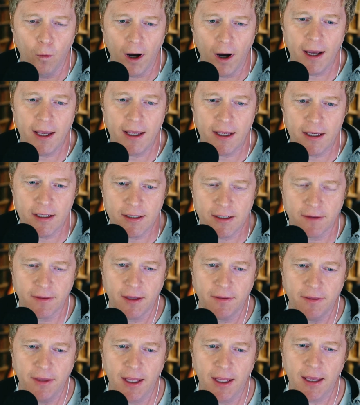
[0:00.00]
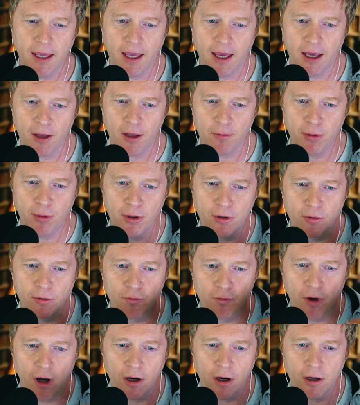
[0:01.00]
is it that they can't build
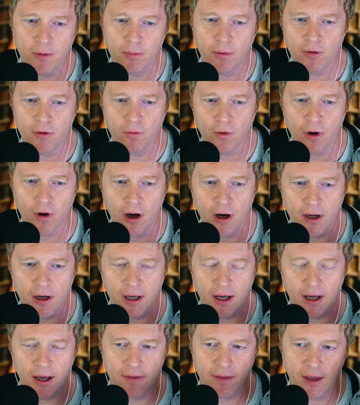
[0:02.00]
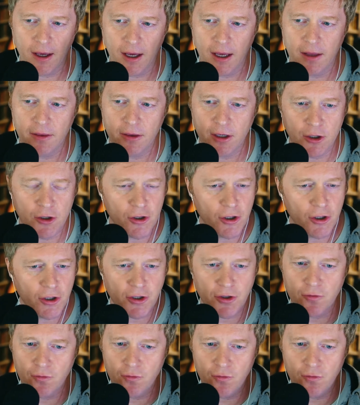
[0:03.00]
rock upon rock and then
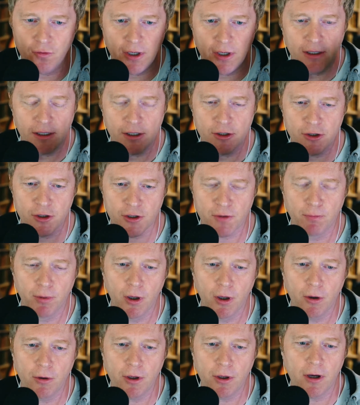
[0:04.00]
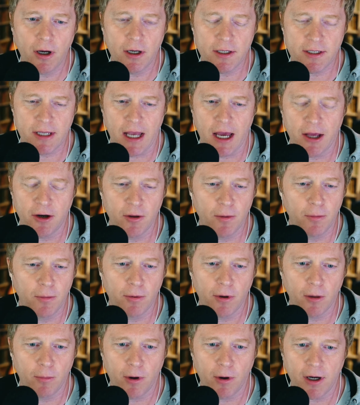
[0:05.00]
just really just blow you guys out of the
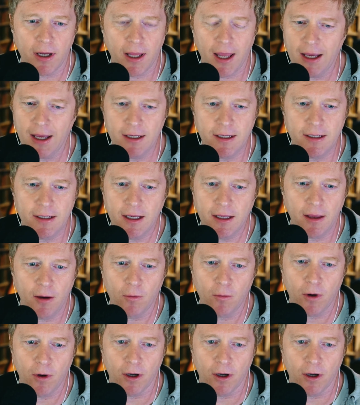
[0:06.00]
ballpark any day they want?